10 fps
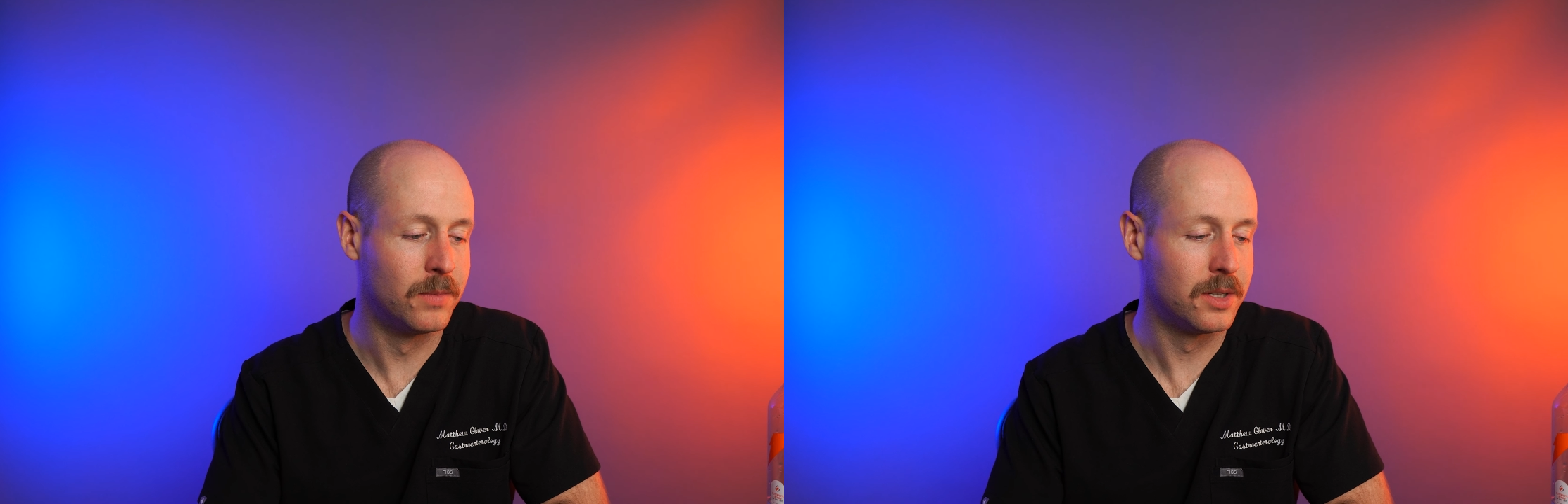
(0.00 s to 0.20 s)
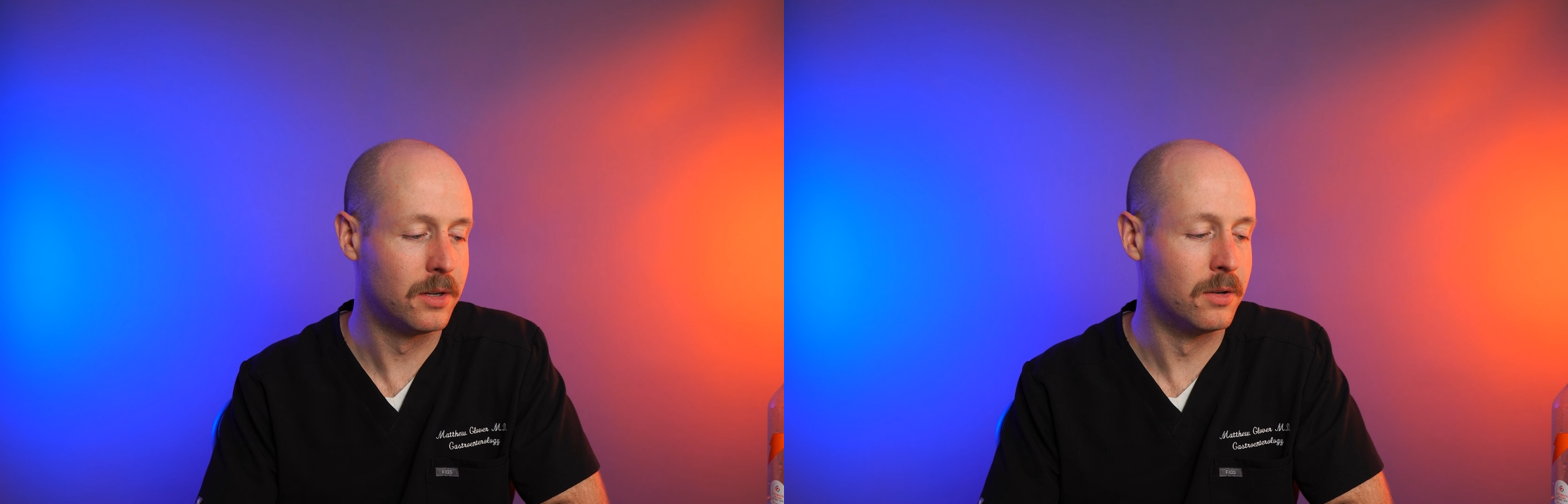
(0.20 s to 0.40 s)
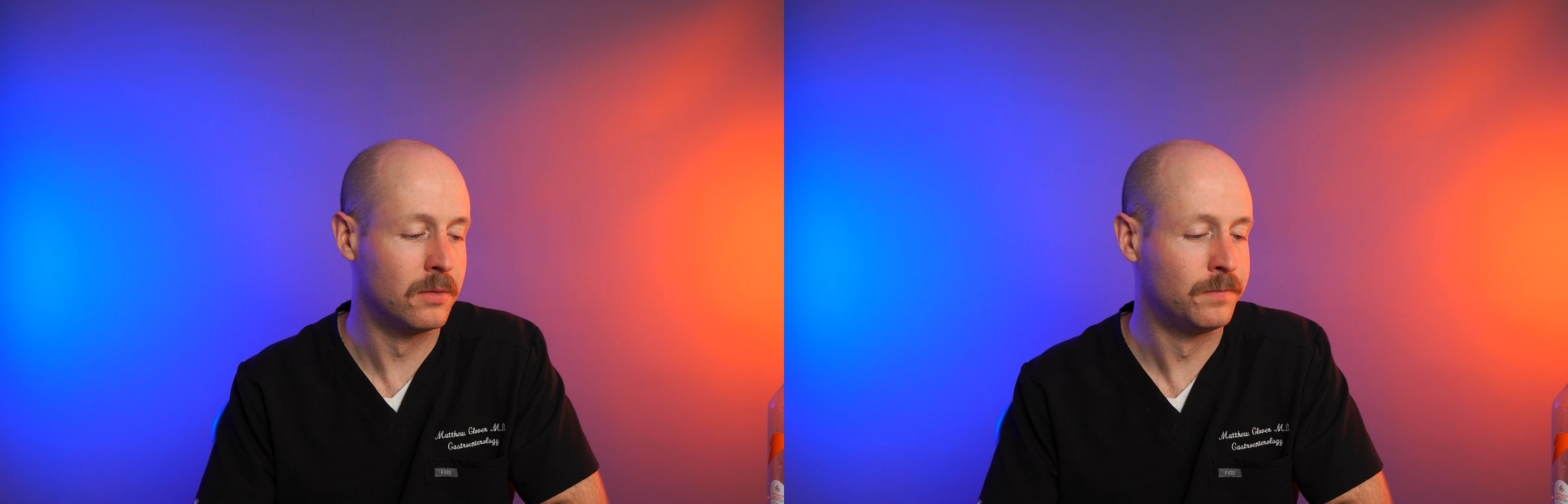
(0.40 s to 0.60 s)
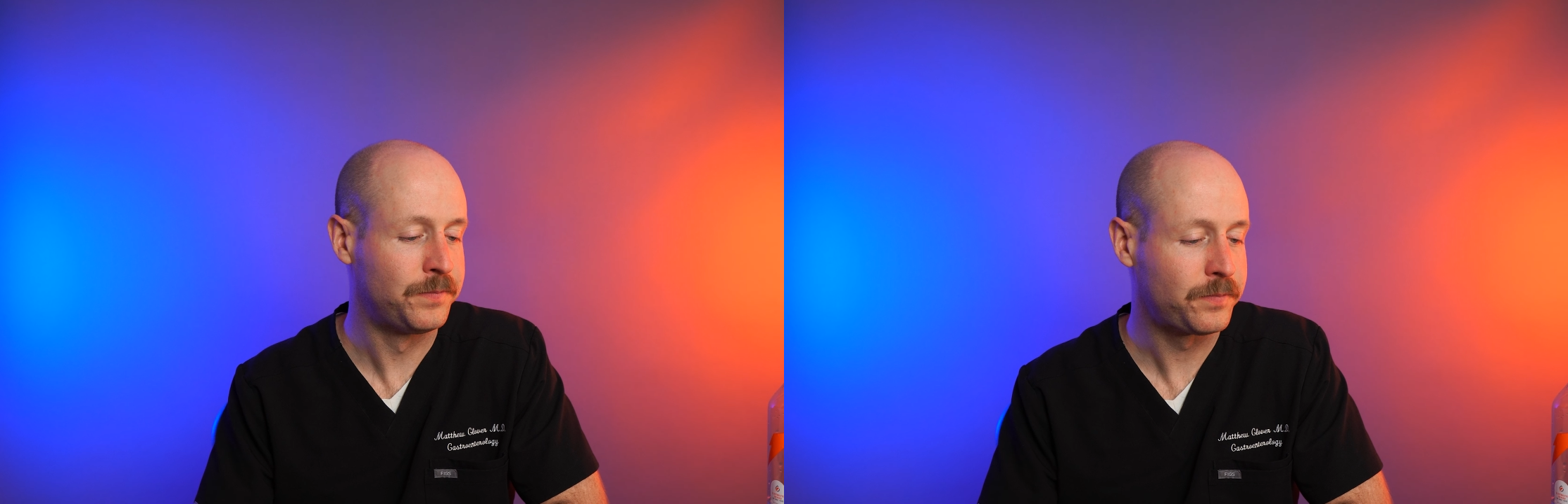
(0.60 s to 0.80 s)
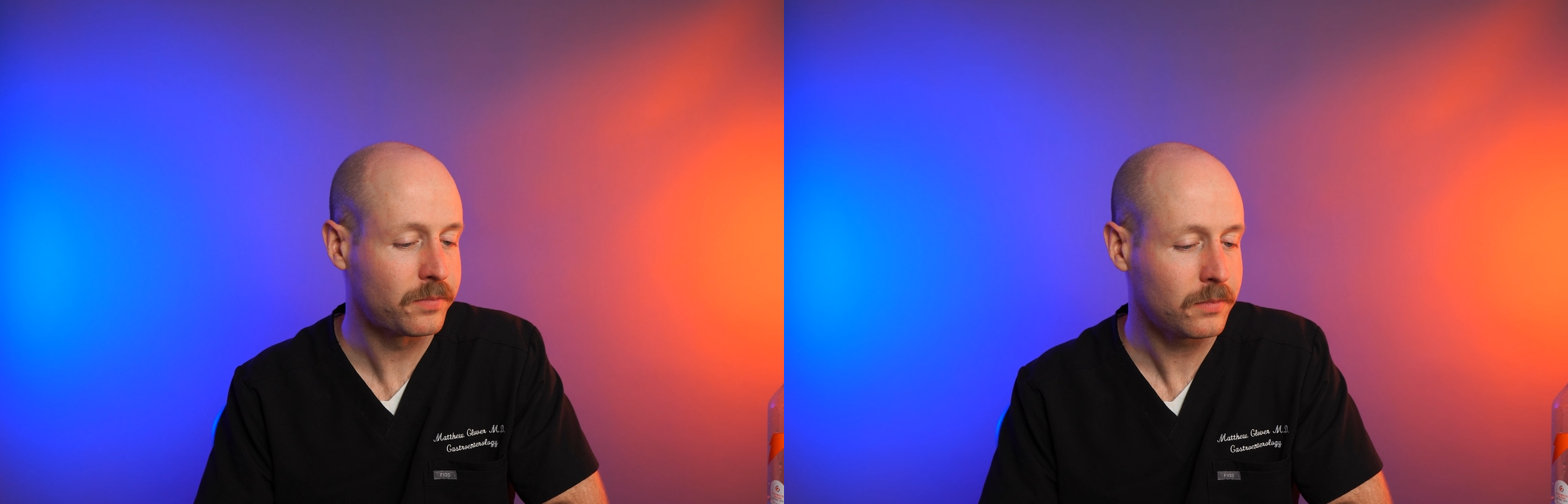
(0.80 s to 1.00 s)
So
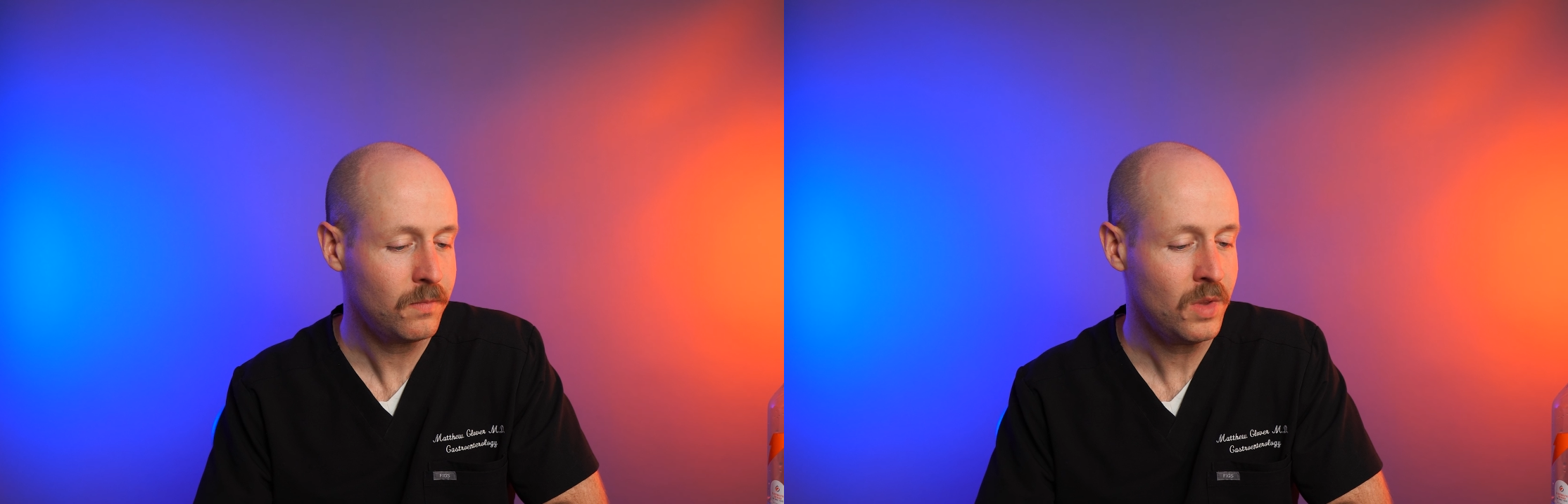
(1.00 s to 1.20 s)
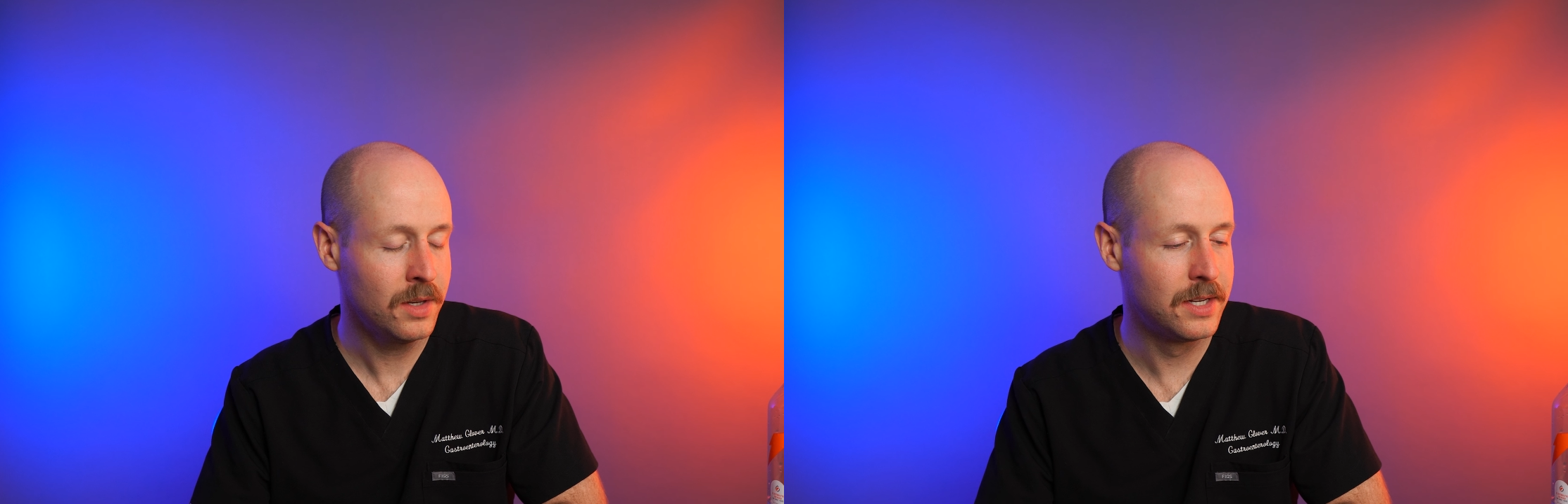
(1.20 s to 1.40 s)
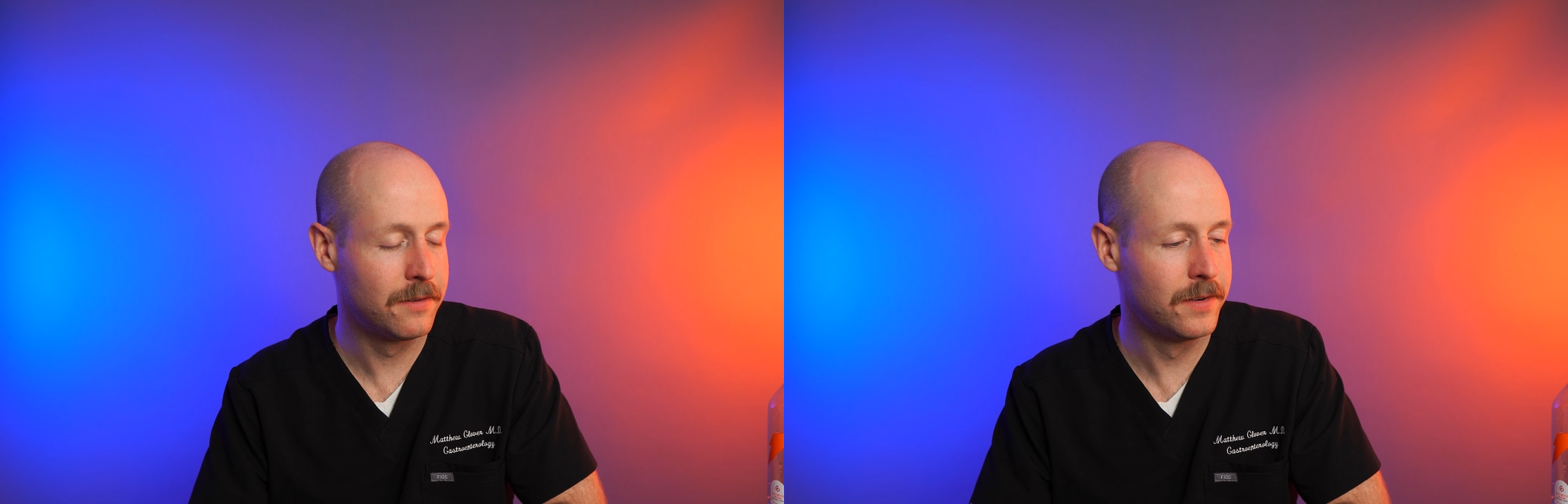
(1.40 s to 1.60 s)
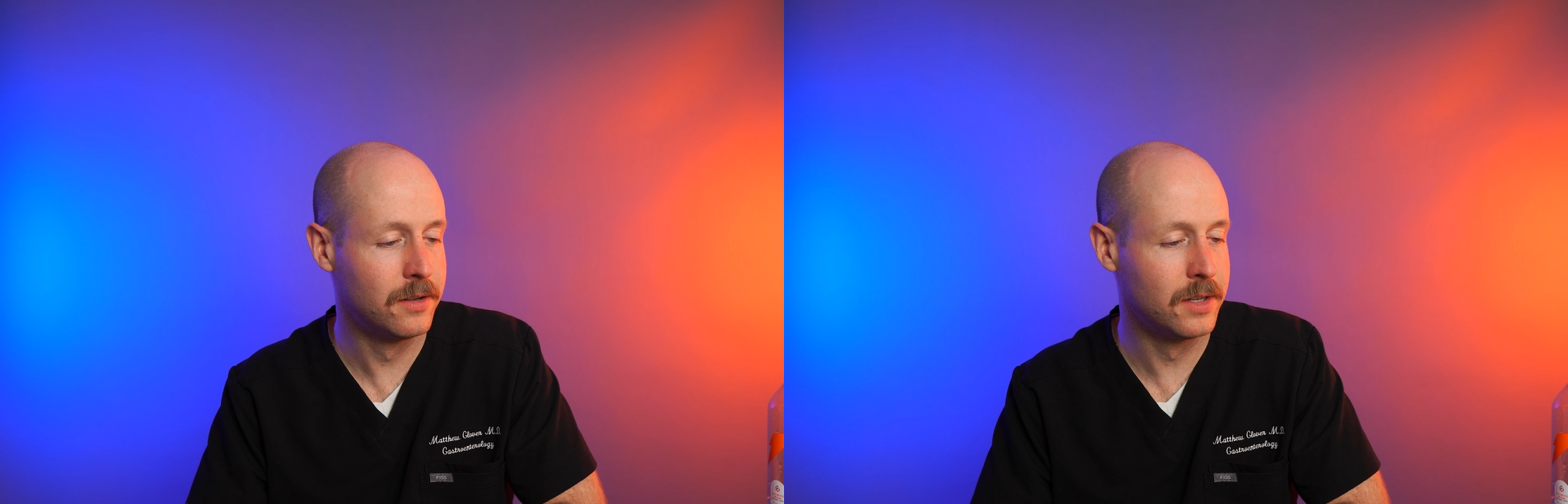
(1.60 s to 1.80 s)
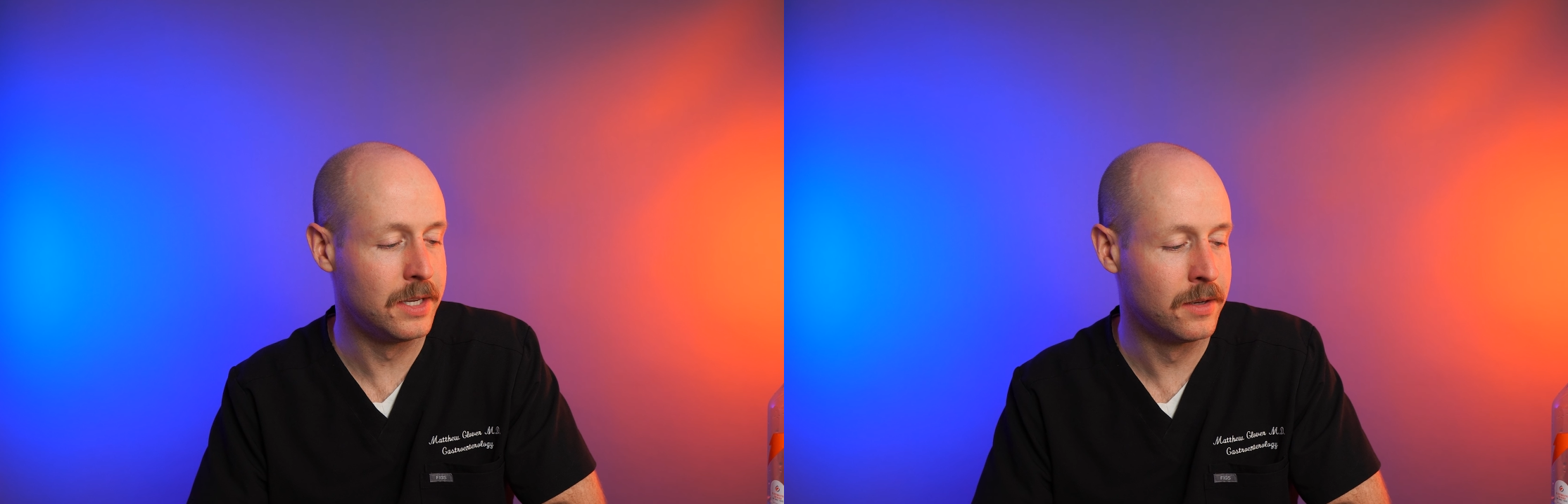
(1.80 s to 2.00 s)

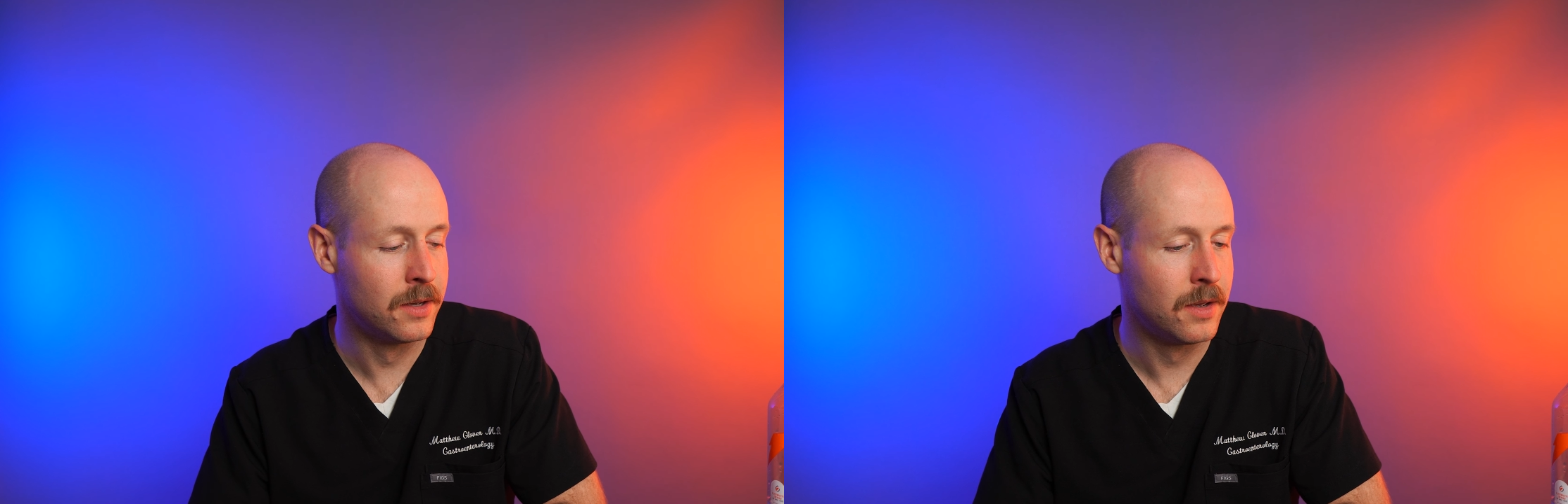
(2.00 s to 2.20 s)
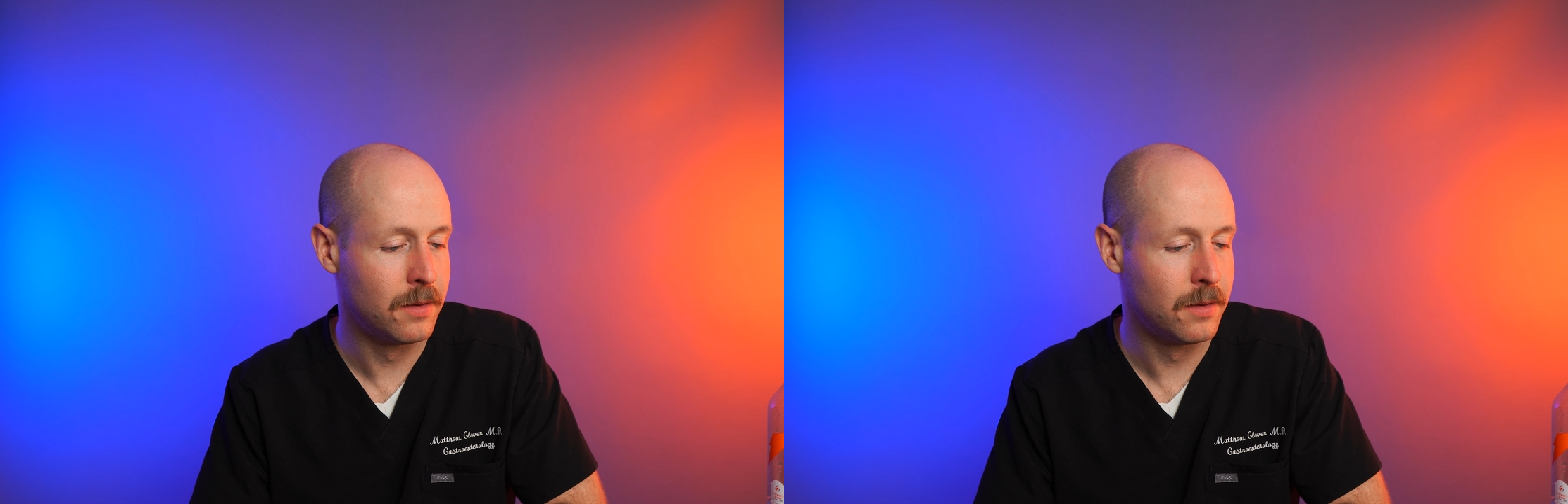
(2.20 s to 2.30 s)
definitely